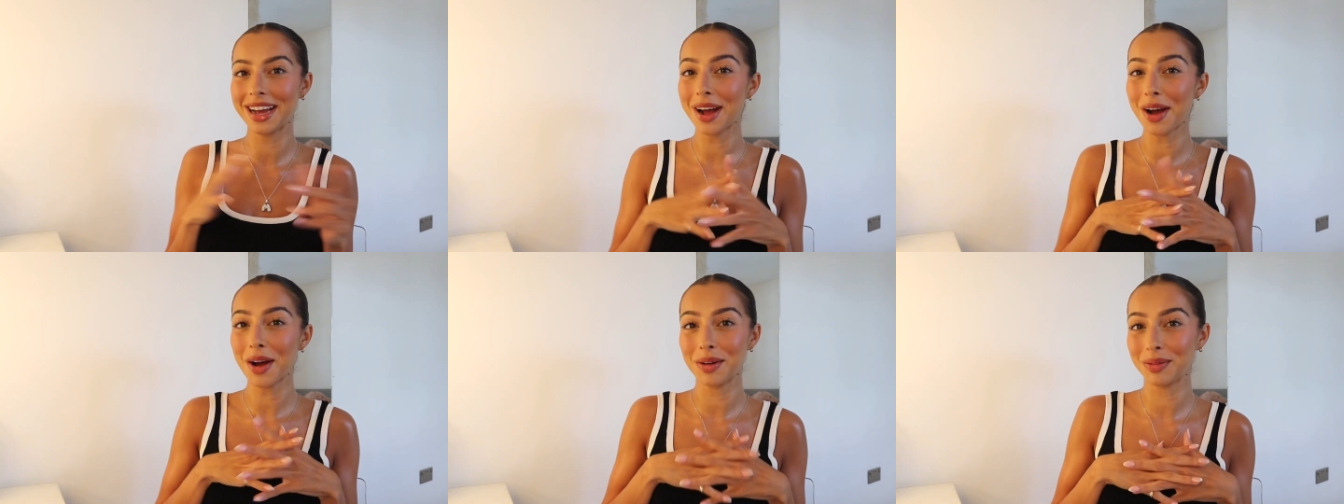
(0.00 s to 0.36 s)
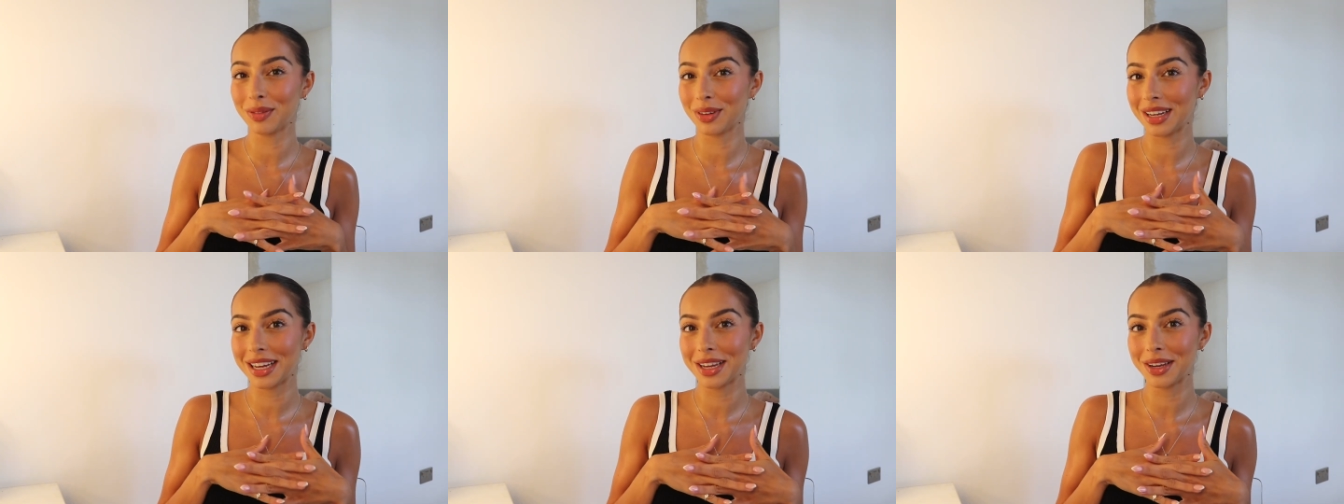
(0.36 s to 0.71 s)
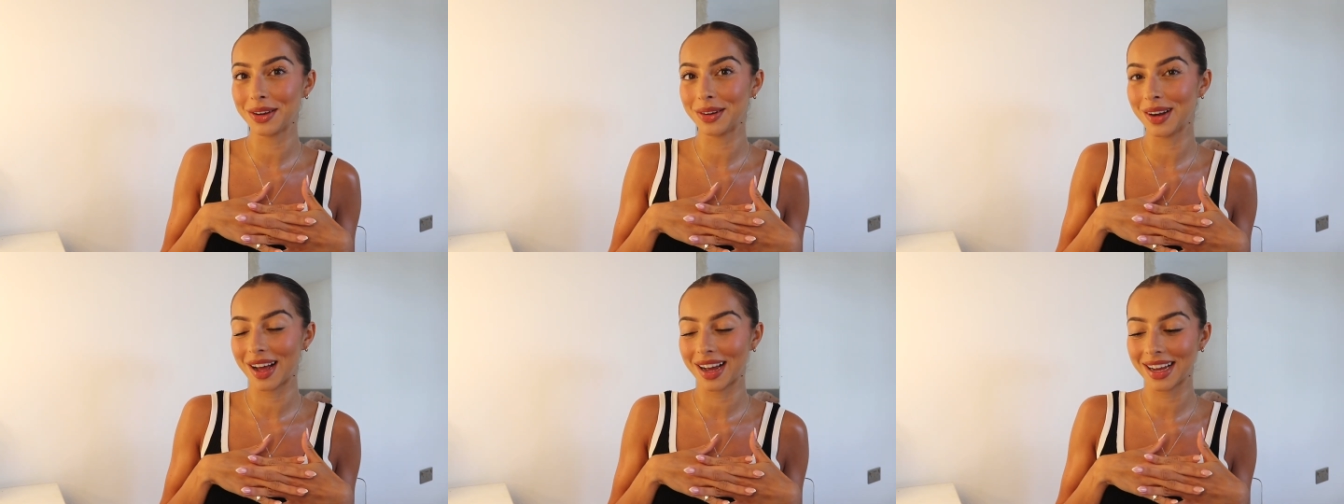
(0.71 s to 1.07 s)
Hopefully
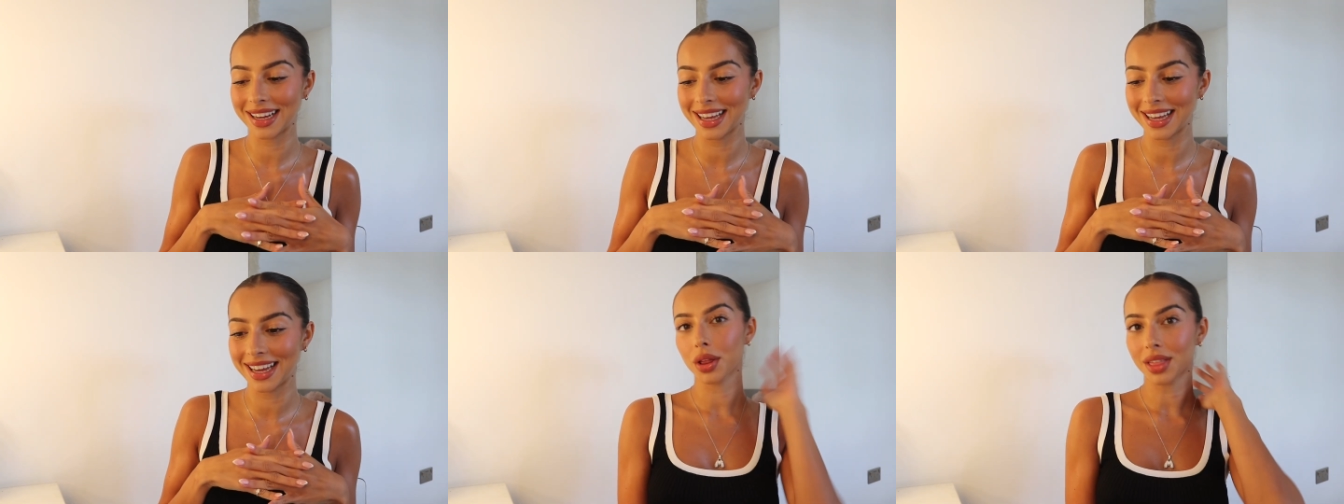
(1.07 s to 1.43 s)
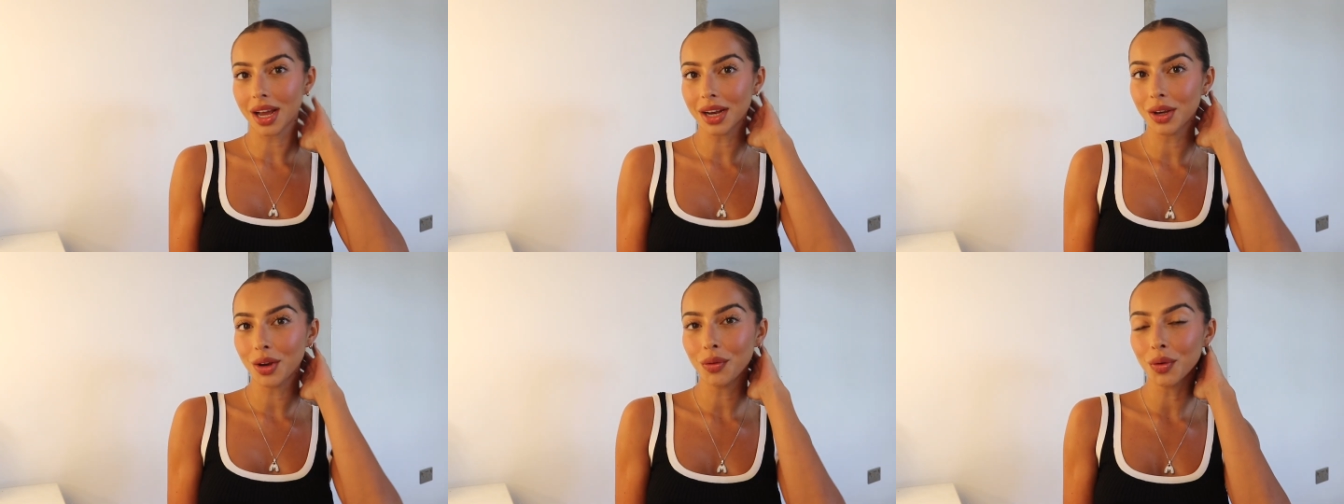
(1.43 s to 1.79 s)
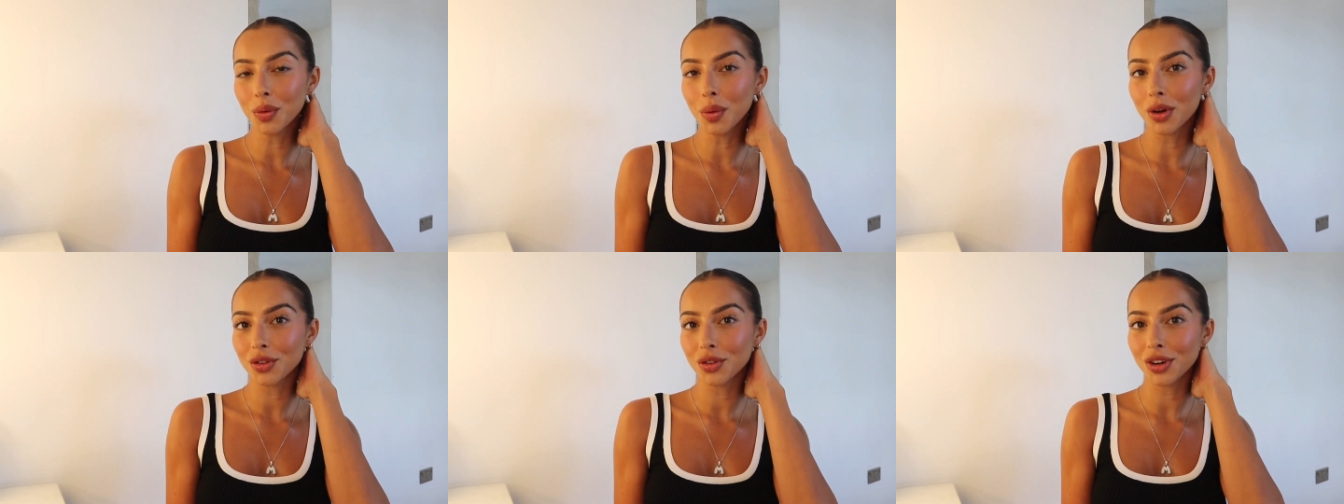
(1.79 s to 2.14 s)
you like it. Thank you for
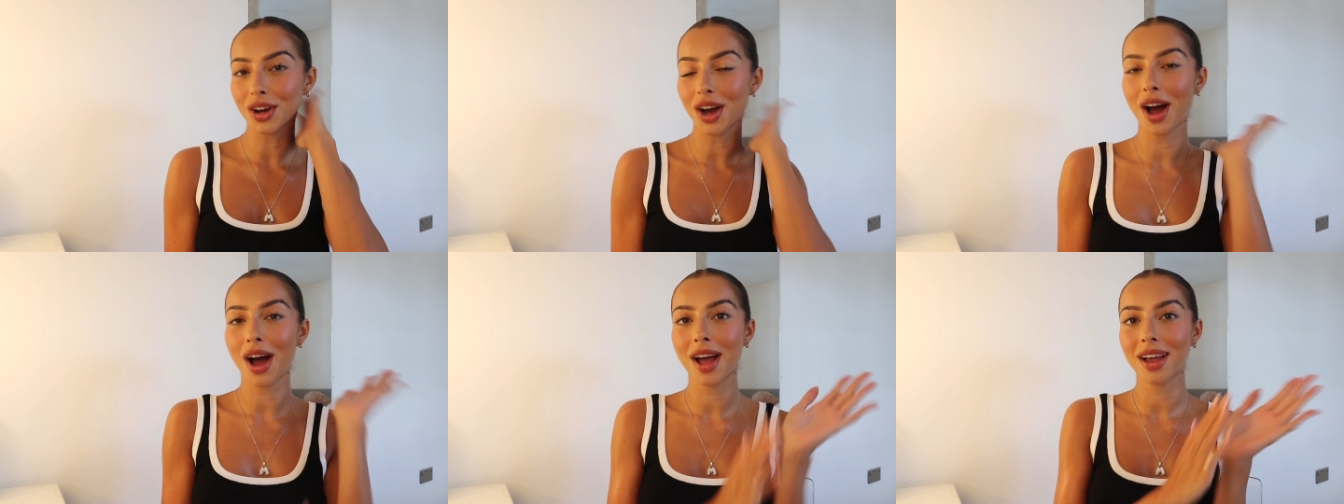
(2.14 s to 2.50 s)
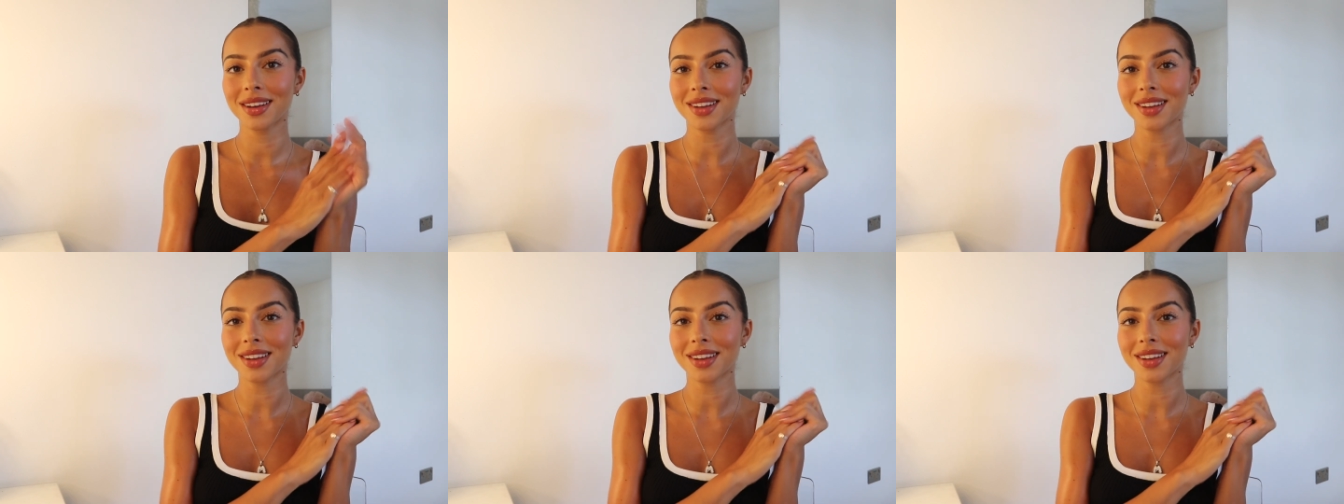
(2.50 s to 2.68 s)
watching, guys.